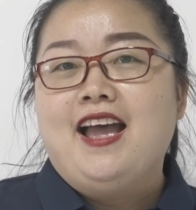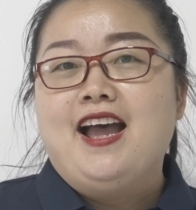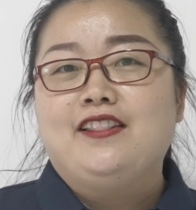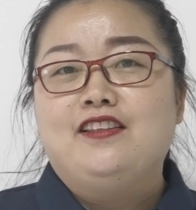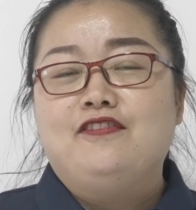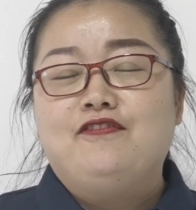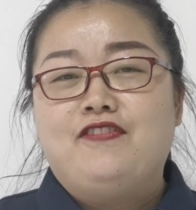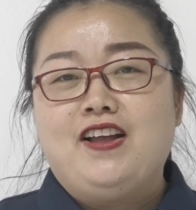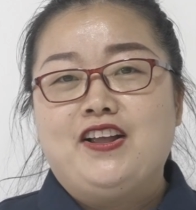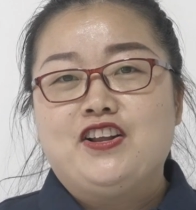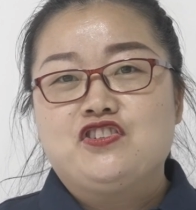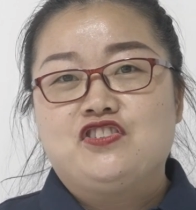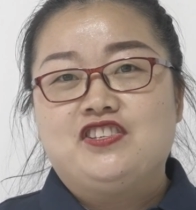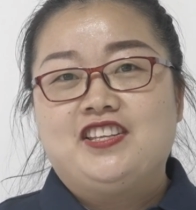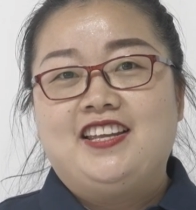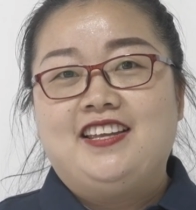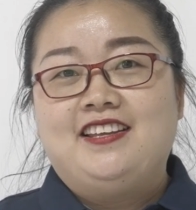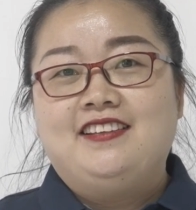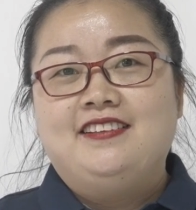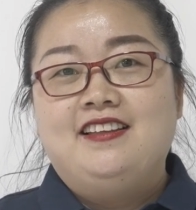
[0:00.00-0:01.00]
and
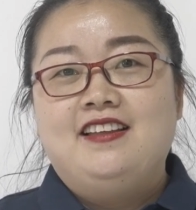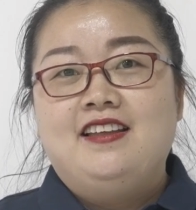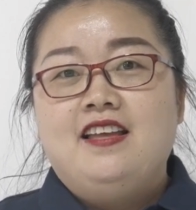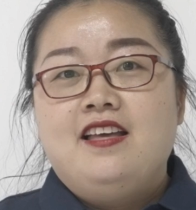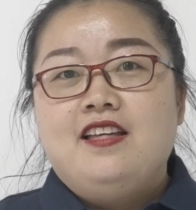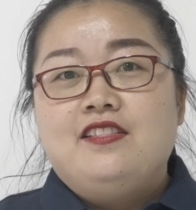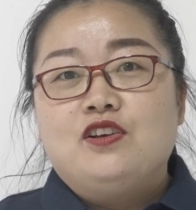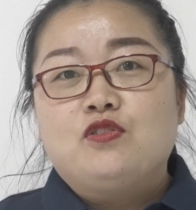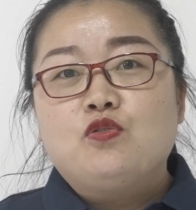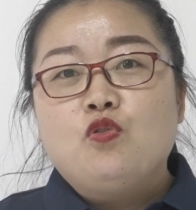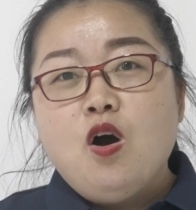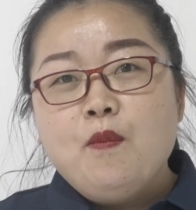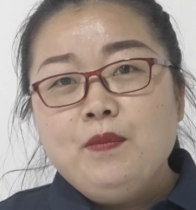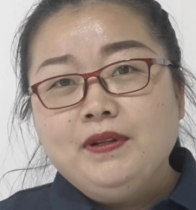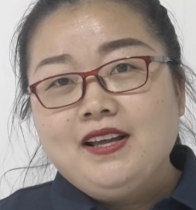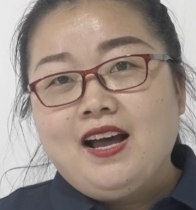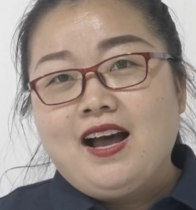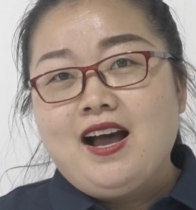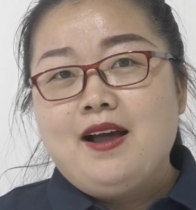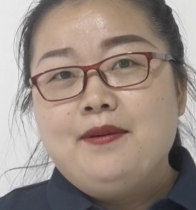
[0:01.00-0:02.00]
functioning. The
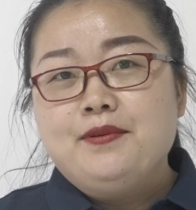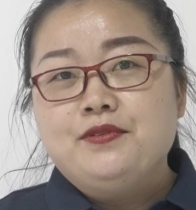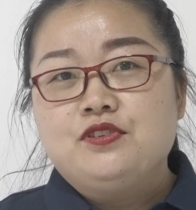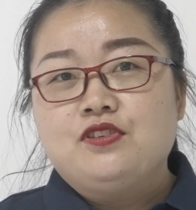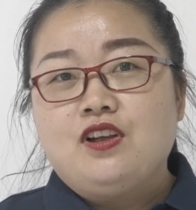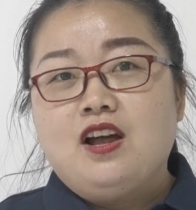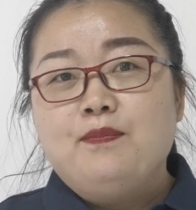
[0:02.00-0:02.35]
common types